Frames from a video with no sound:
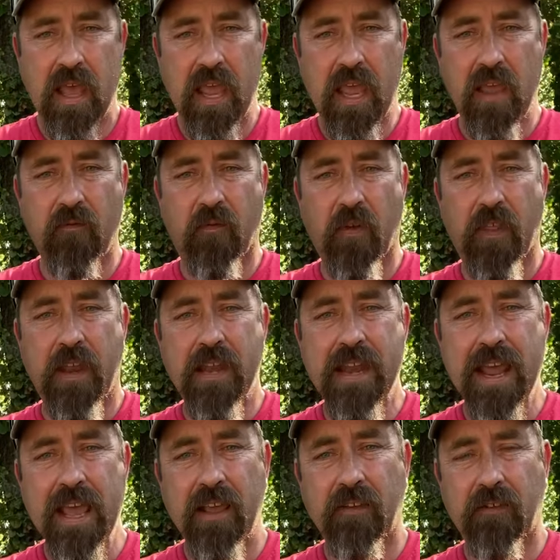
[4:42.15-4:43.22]
And for the
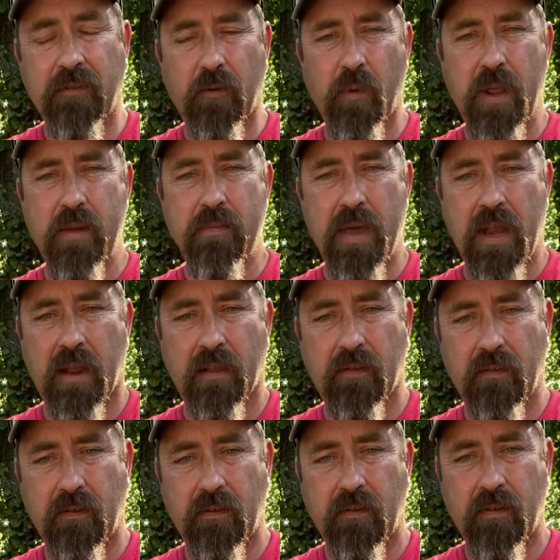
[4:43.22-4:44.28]
next three
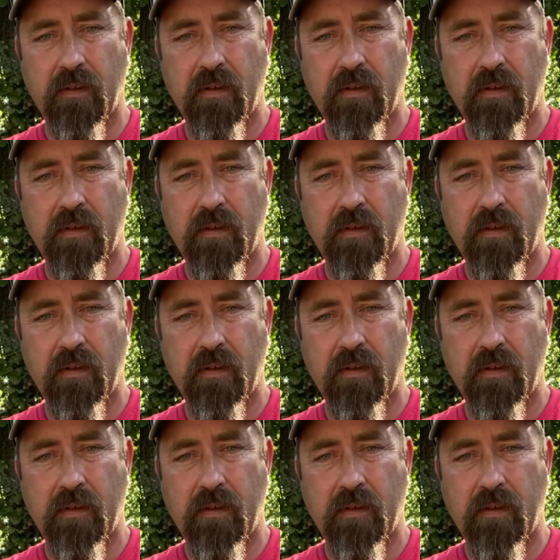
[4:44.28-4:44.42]
minutes,